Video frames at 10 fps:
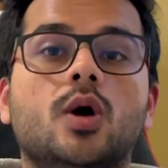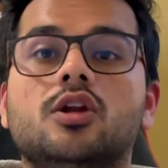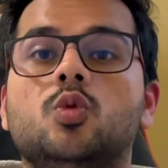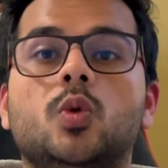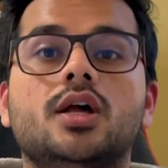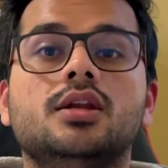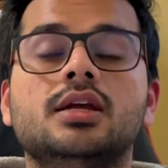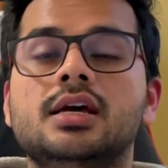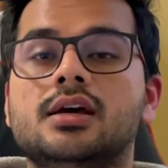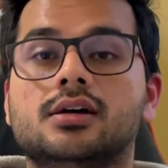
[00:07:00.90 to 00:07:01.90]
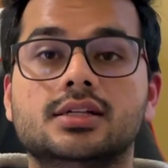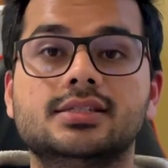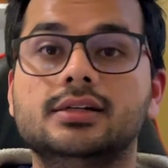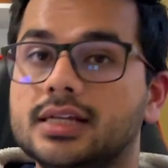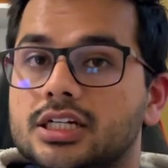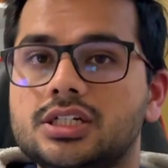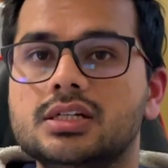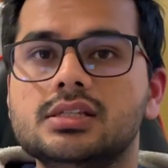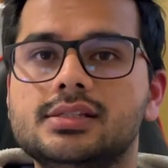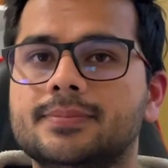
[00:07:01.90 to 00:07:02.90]
one-on-one
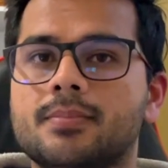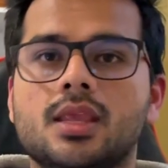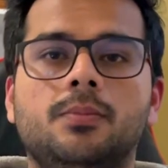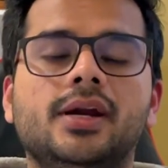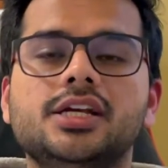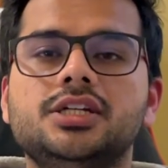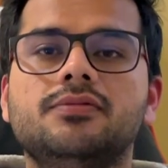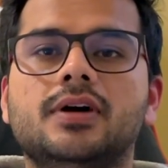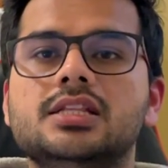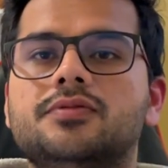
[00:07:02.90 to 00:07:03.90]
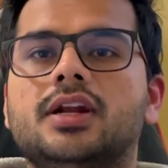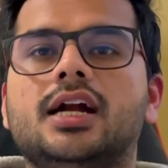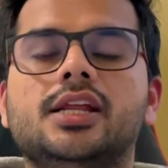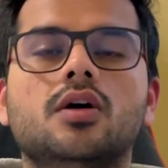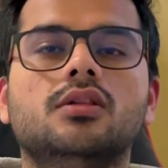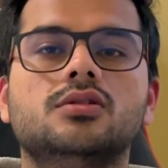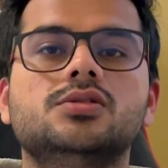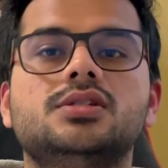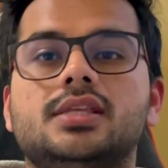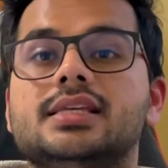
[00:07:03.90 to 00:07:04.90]
consultations, prediction files for NAATI, all
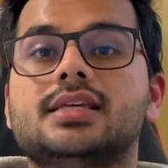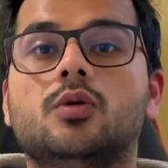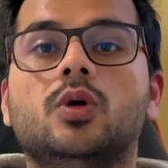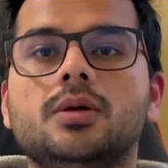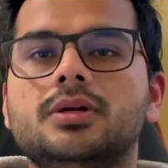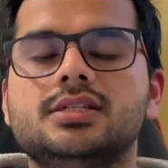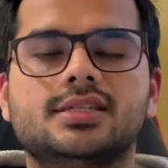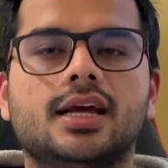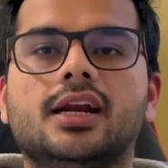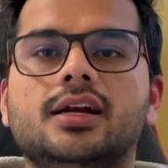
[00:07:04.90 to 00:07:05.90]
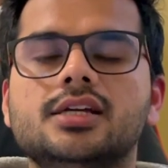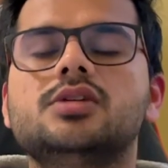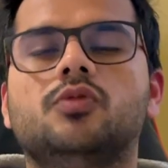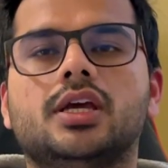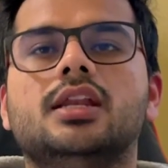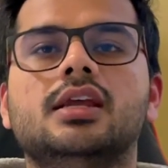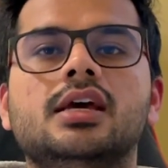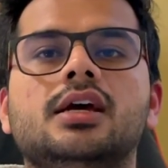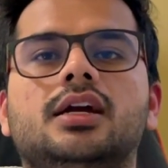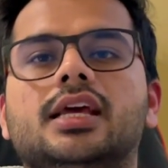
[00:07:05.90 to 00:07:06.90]
those things are available. Just get in touch and we can
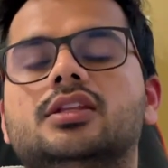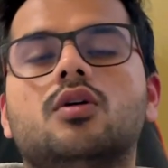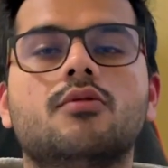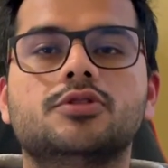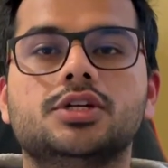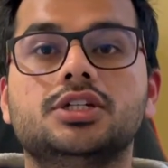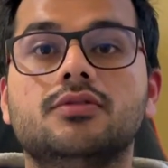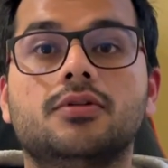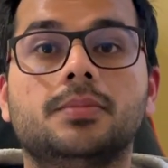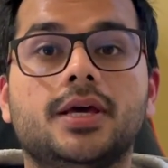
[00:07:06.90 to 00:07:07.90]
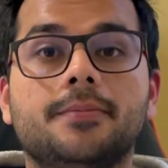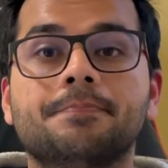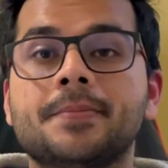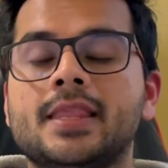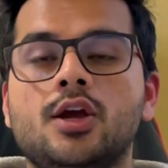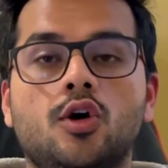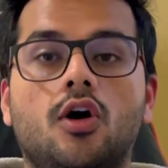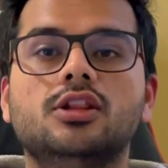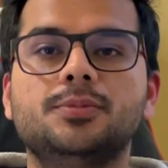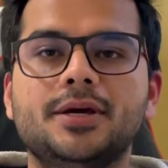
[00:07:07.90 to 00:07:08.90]
take the conversation from there.
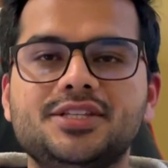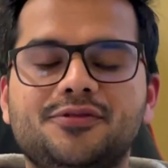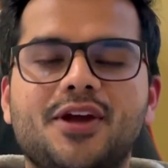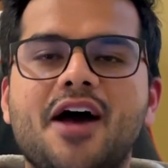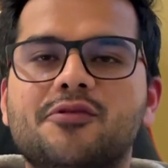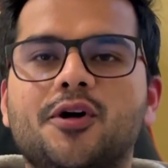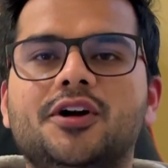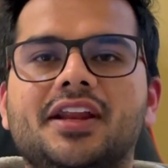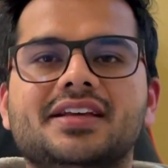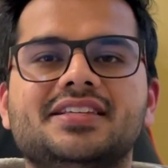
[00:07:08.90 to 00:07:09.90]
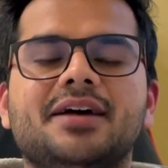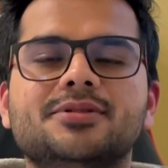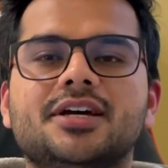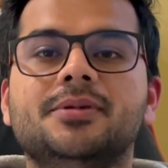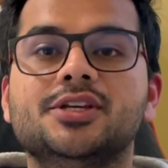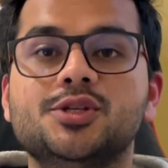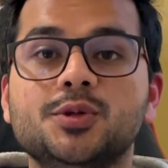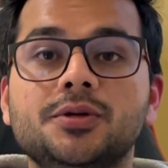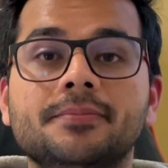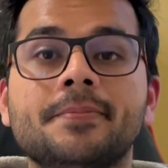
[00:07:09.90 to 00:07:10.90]
All the best if you have got your exams coming
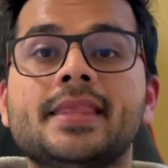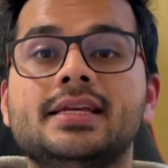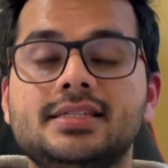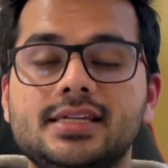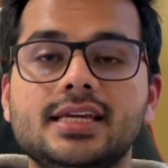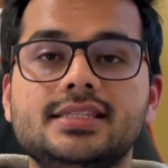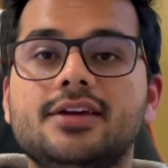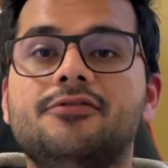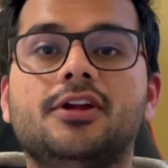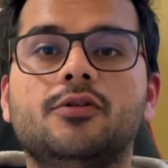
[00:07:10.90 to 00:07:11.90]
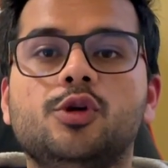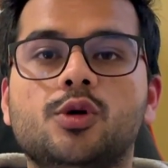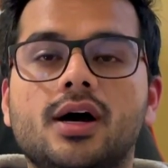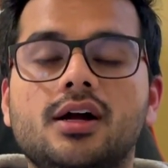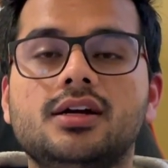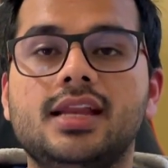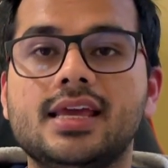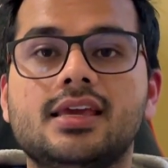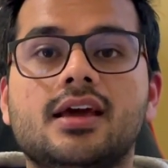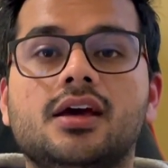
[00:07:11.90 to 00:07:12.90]
soon. Stay safe wherever you are.
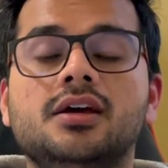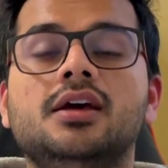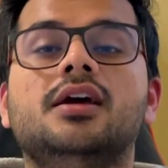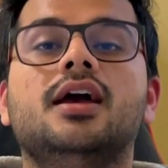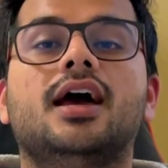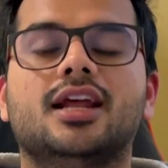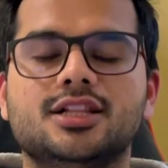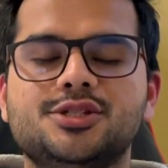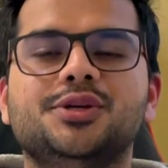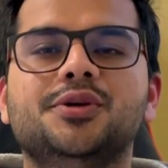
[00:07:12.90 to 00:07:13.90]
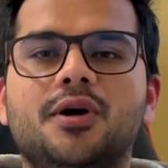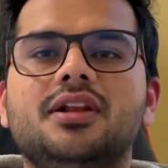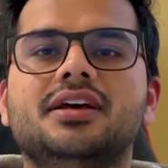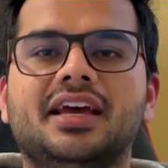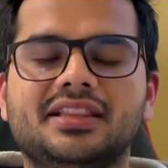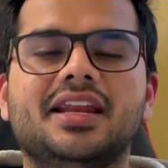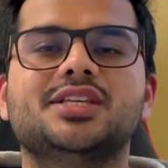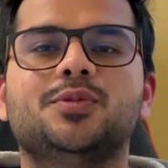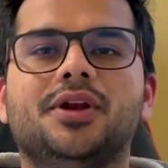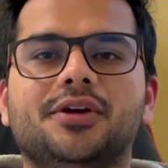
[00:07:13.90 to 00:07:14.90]
Take care. And I'll see you all in the
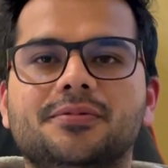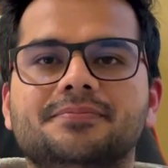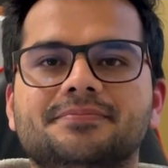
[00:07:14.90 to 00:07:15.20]
next video.